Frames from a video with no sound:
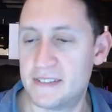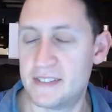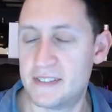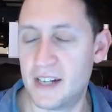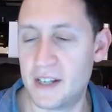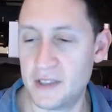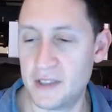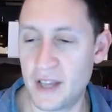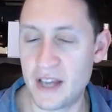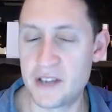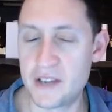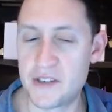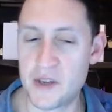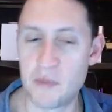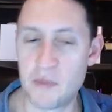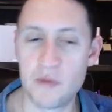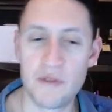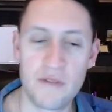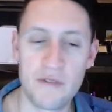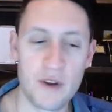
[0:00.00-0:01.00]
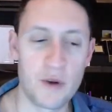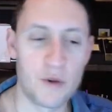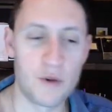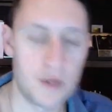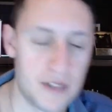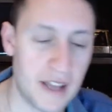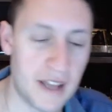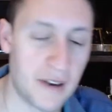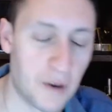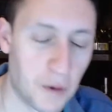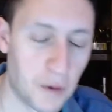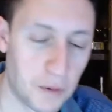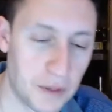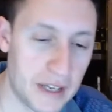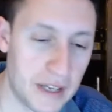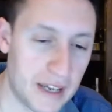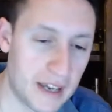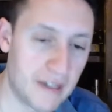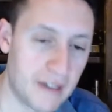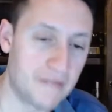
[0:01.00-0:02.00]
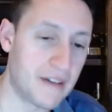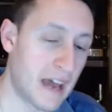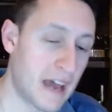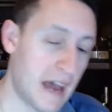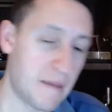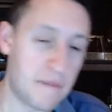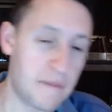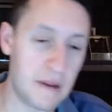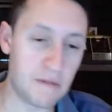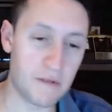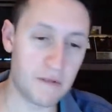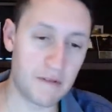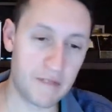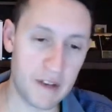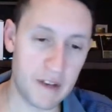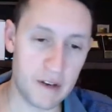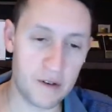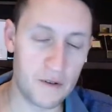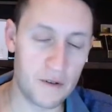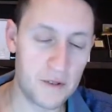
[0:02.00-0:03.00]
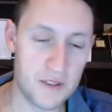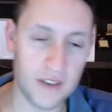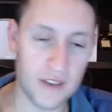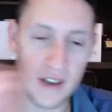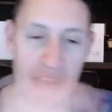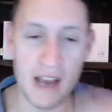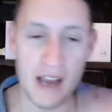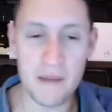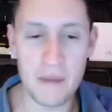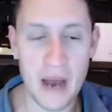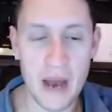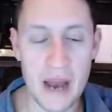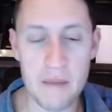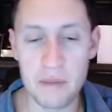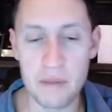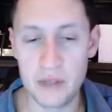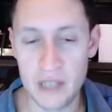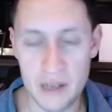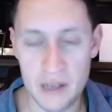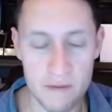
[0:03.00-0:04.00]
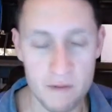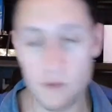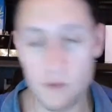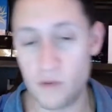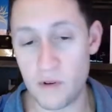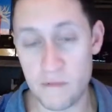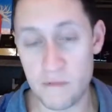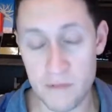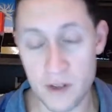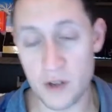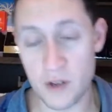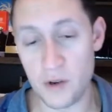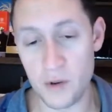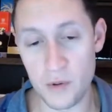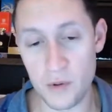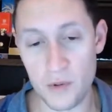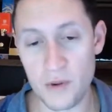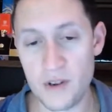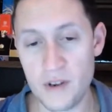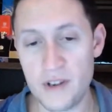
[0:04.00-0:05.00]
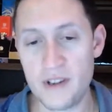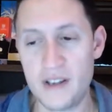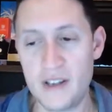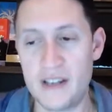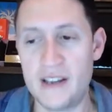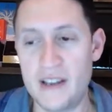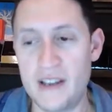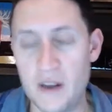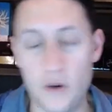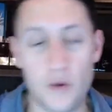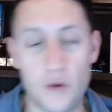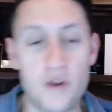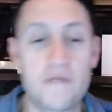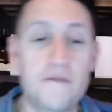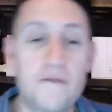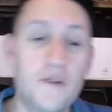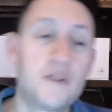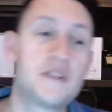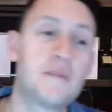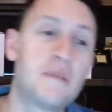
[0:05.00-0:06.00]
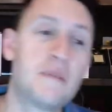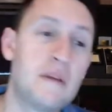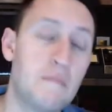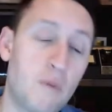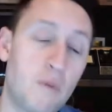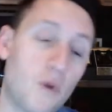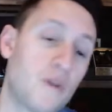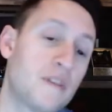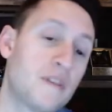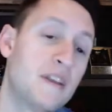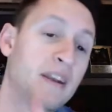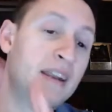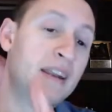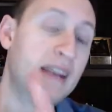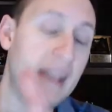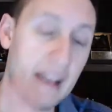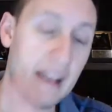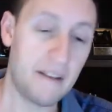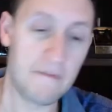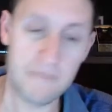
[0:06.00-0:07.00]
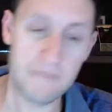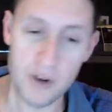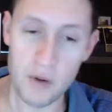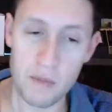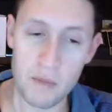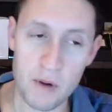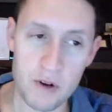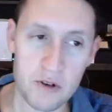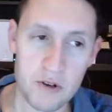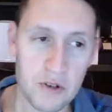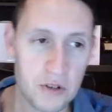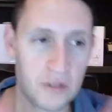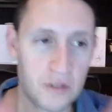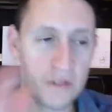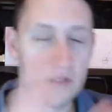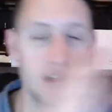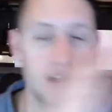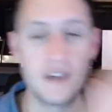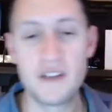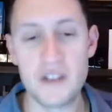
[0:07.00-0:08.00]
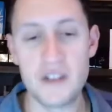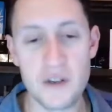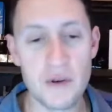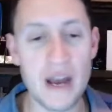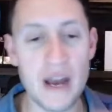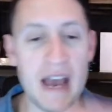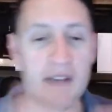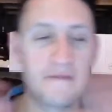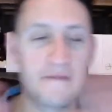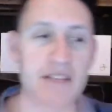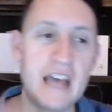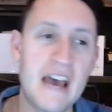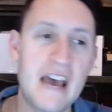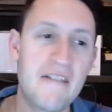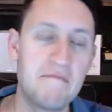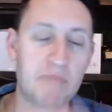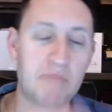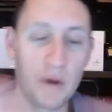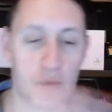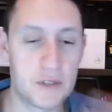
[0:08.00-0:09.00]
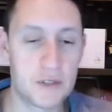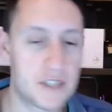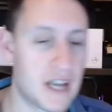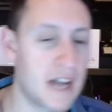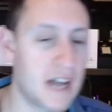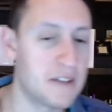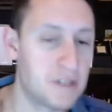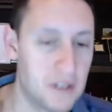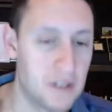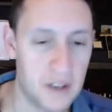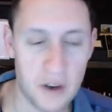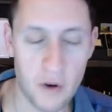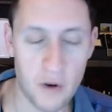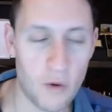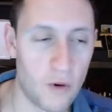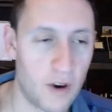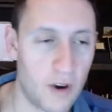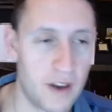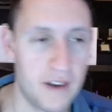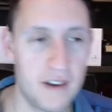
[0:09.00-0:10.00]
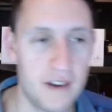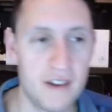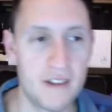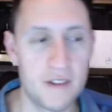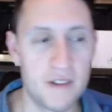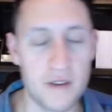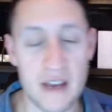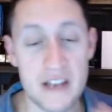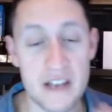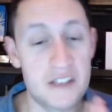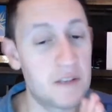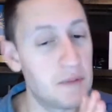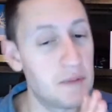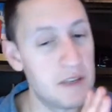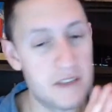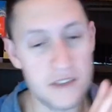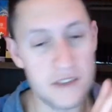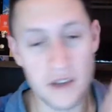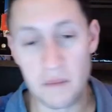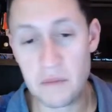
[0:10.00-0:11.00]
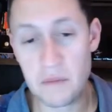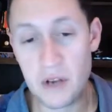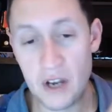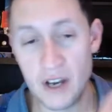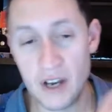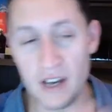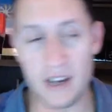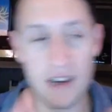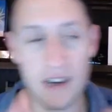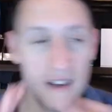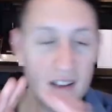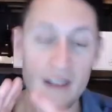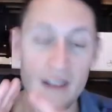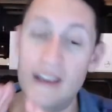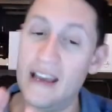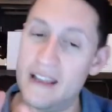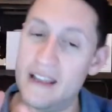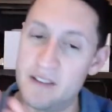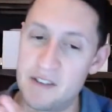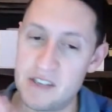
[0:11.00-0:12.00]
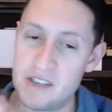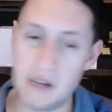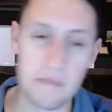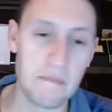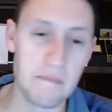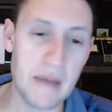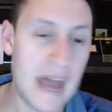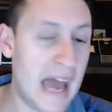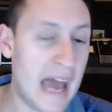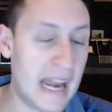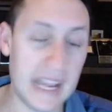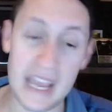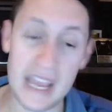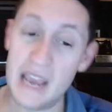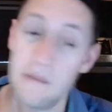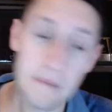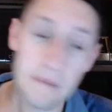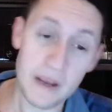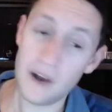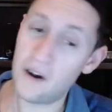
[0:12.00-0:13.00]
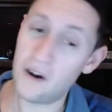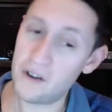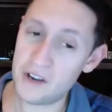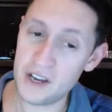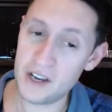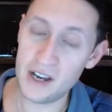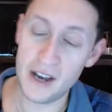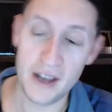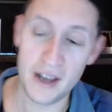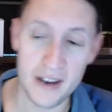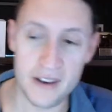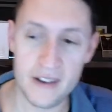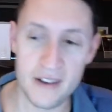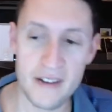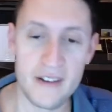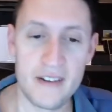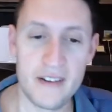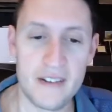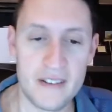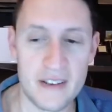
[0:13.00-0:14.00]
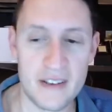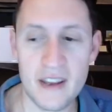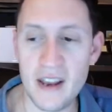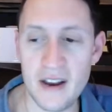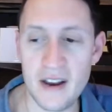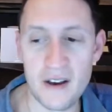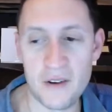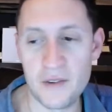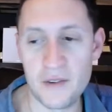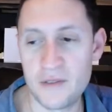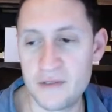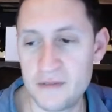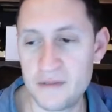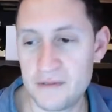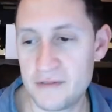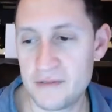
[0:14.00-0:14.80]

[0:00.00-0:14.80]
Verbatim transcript: Unlike some reviewers that only give happy reviews, I, I believe a review, in order for it to be more than an infomercial, you have to have both sides of the coin. There has to be some good and some bad. It can't be all good, you know.